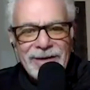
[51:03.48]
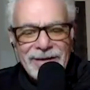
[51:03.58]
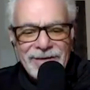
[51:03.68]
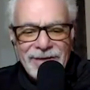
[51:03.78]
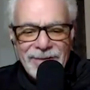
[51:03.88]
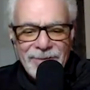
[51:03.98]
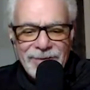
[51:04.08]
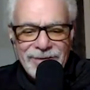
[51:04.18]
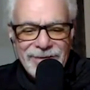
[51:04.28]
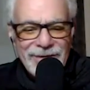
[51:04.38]
the inside
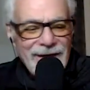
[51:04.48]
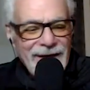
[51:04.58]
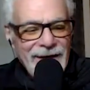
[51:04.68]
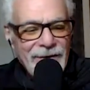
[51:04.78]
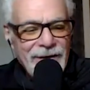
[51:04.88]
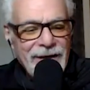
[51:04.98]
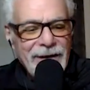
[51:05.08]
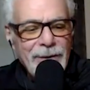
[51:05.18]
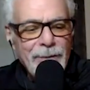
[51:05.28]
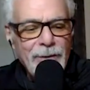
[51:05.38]
person. The mm-hmm.
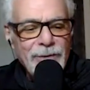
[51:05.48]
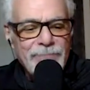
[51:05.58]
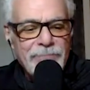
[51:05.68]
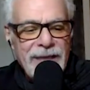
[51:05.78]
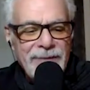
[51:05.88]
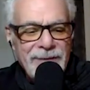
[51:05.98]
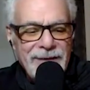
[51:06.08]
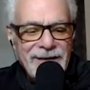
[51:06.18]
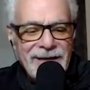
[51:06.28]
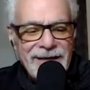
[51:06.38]
innermost
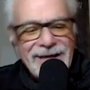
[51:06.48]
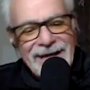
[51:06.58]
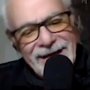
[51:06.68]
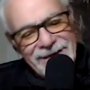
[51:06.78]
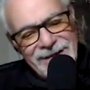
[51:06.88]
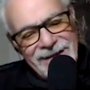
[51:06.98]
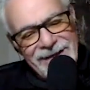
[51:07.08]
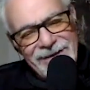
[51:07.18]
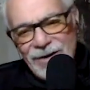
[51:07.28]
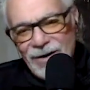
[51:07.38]
baby in the
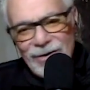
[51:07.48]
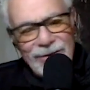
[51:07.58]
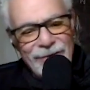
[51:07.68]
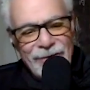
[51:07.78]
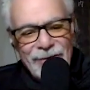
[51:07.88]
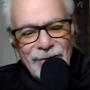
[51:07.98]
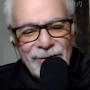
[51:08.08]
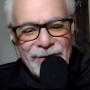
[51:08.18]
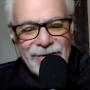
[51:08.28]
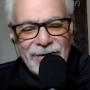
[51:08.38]
nesting doll of
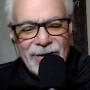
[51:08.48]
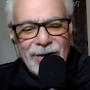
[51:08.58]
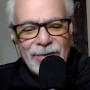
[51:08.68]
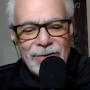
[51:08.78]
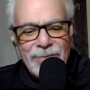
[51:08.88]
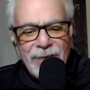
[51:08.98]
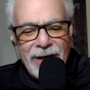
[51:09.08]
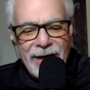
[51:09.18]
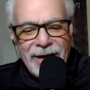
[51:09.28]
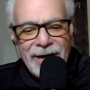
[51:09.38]
you is close
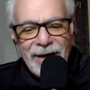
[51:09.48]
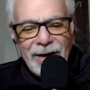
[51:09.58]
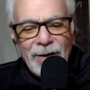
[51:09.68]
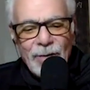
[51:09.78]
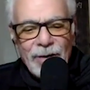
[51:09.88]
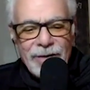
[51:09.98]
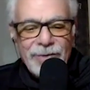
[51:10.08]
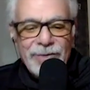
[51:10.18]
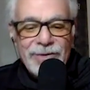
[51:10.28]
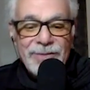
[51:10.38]
by when
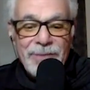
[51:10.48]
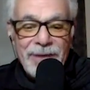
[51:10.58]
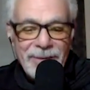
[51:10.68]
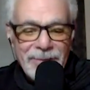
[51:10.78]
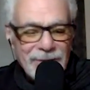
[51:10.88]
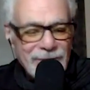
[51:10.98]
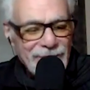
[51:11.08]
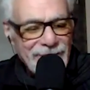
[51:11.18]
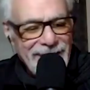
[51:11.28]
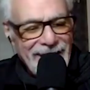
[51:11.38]
you despair about
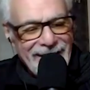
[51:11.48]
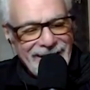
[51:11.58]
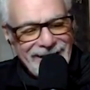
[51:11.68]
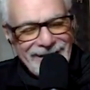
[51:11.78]
your neck.